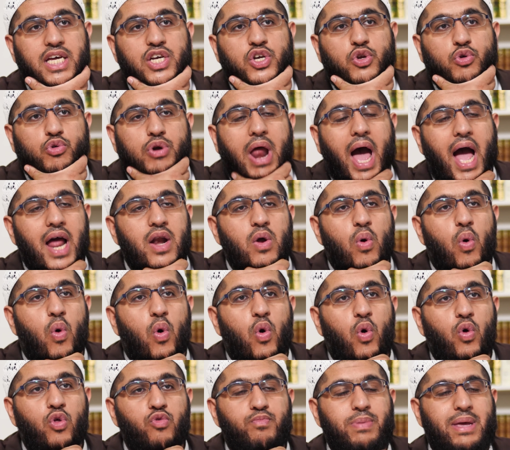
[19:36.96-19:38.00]
Do not
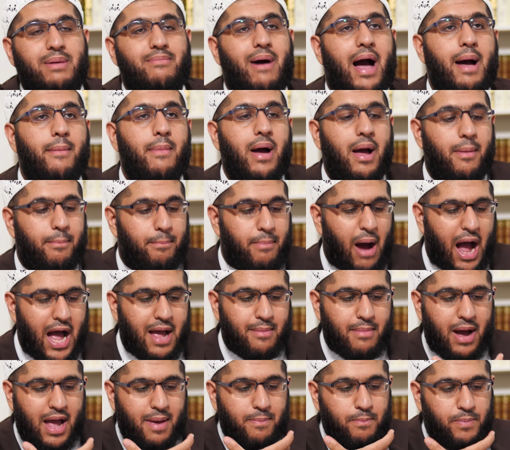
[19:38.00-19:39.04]
hold me by
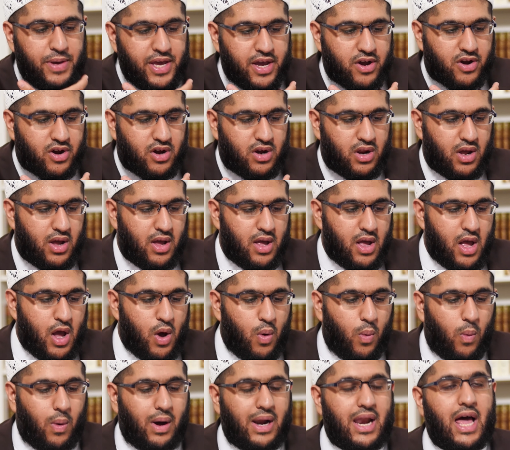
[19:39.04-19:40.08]
my beard.
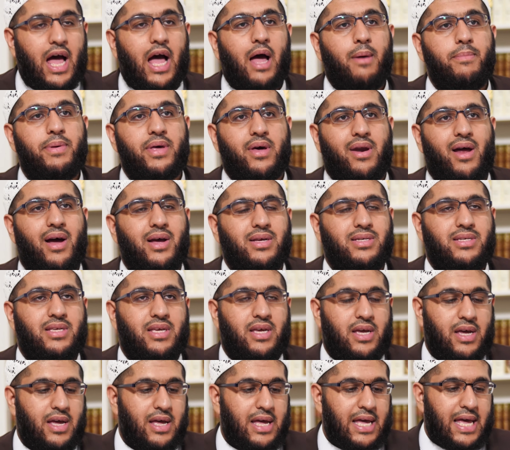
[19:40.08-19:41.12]
Wa la bi
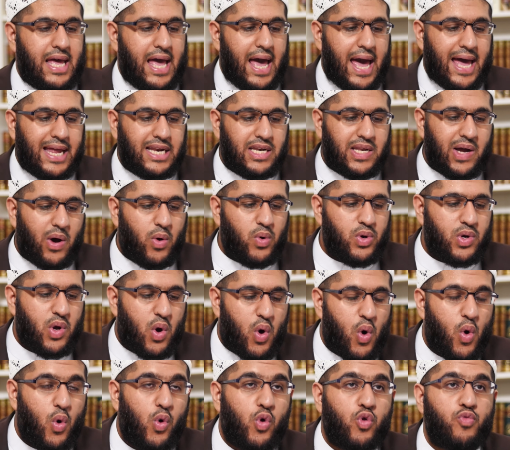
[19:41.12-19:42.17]
ra'si. And don't
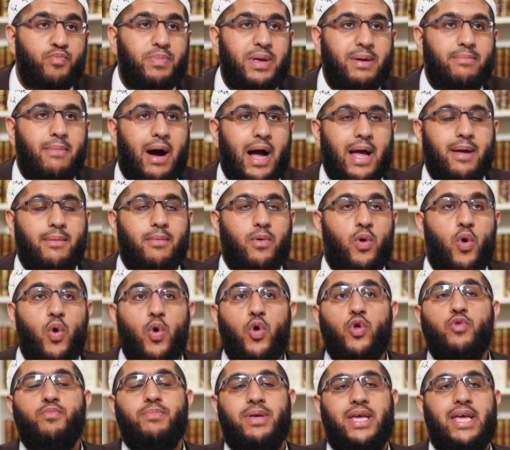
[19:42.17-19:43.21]
hold
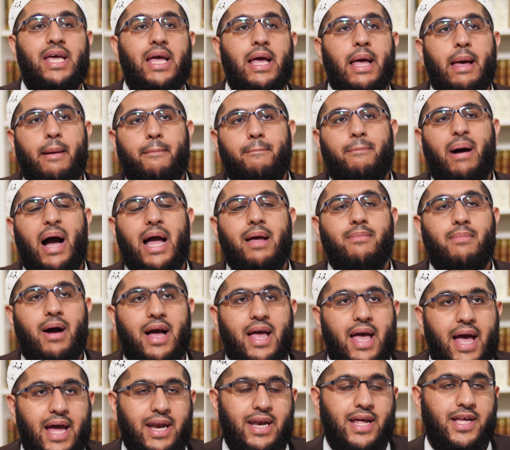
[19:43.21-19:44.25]
me by my
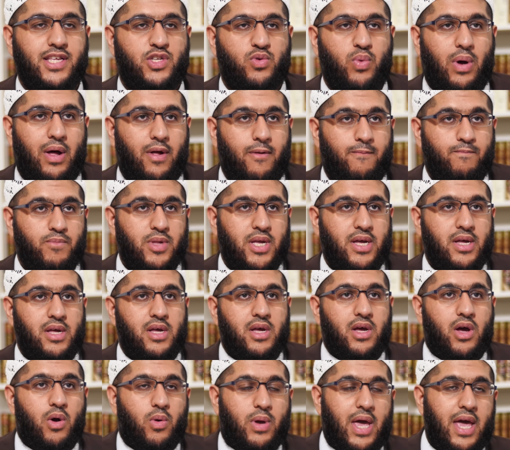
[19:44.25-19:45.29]
head as well.
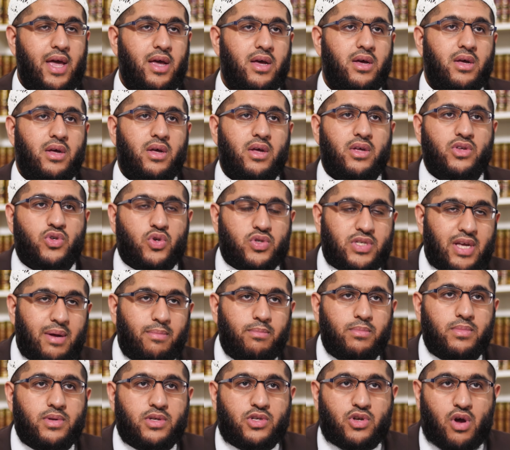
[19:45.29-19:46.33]
Okay? So
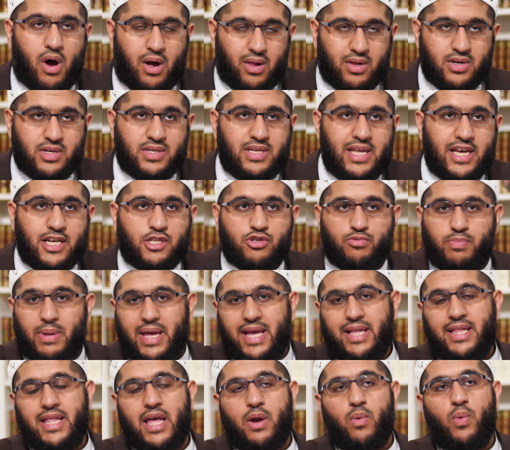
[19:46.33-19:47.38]
some scholars, they
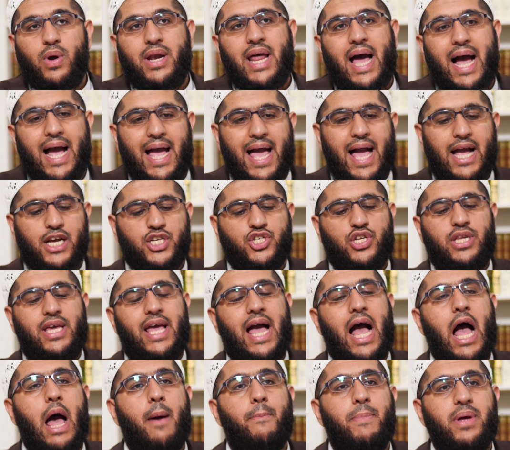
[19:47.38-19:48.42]
explain that what actually
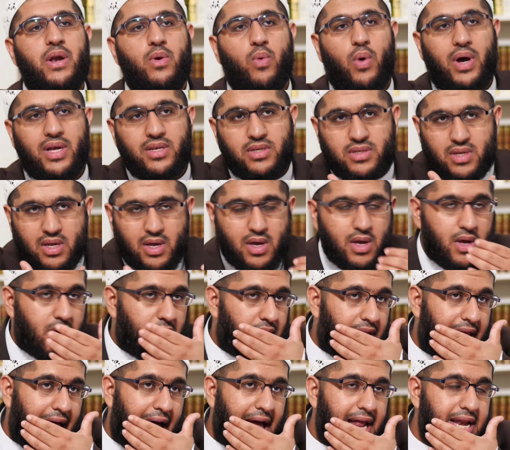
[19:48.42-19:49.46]
happened was
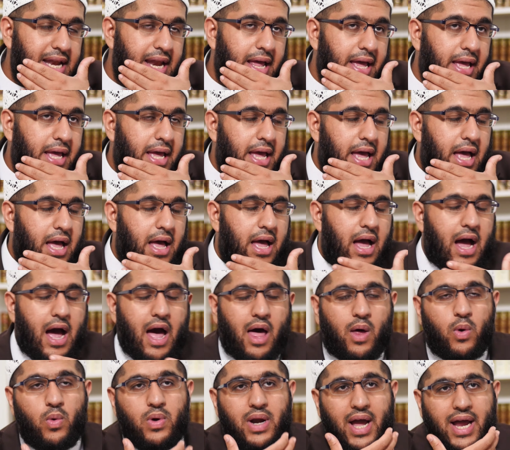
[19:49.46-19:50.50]
that
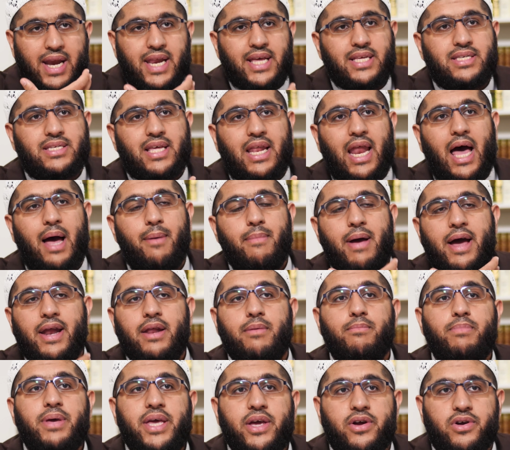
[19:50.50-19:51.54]
Harun alayhi salam had
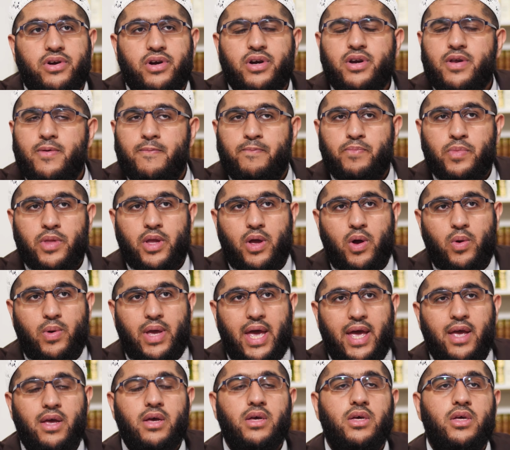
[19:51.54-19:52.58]
a beard,
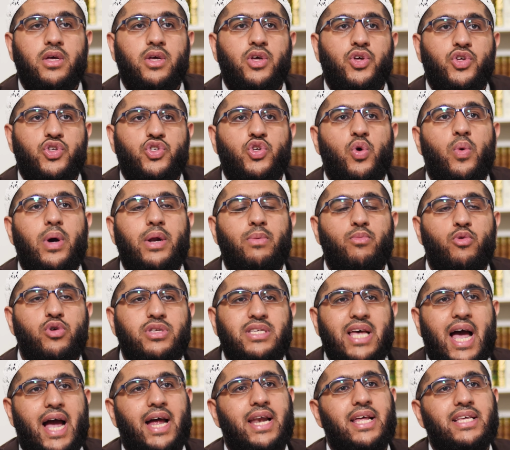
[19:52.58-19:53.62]
okay? So when
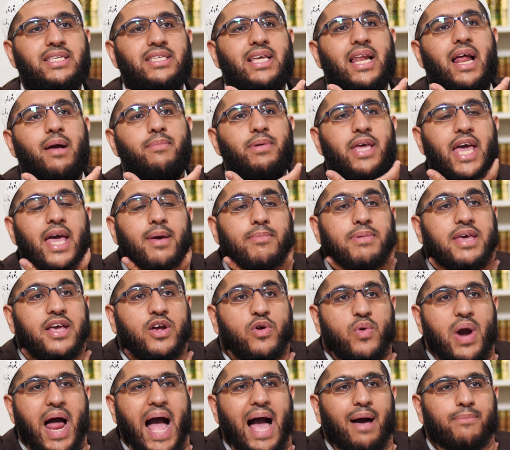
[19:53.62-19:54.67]
Musa alayhi salam came, he
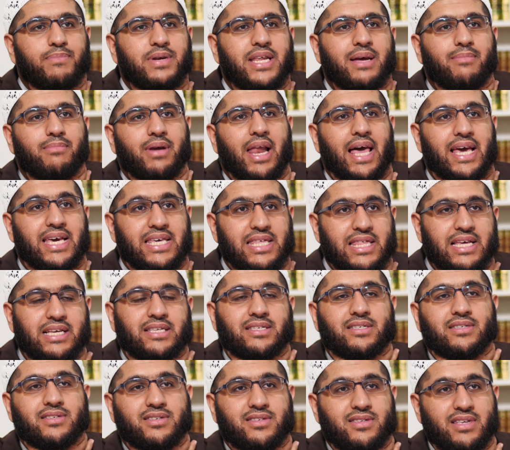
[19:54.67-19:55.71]
grabbed him like
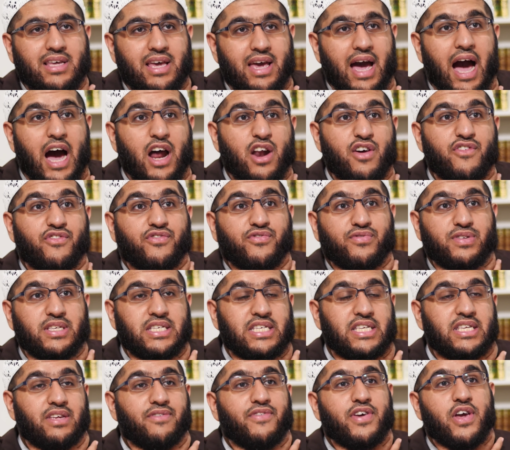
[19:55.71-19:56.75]
this, out of
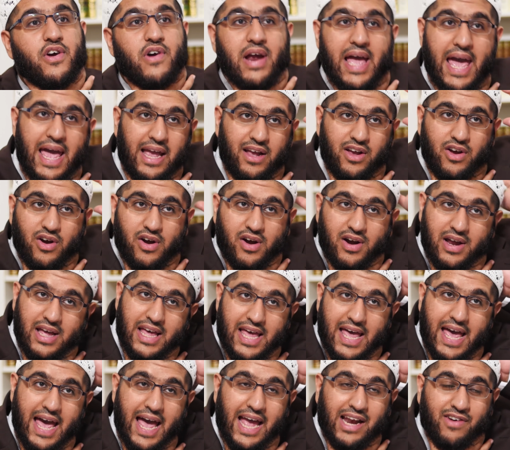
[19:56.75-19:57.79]
severe anger,
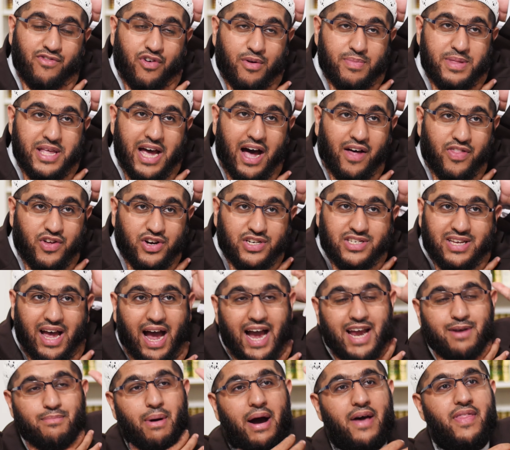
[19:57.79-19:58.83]
and from the other
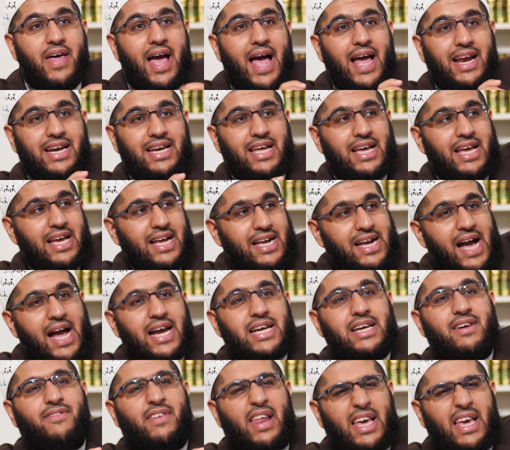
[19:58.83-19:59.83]
side by the head, kind of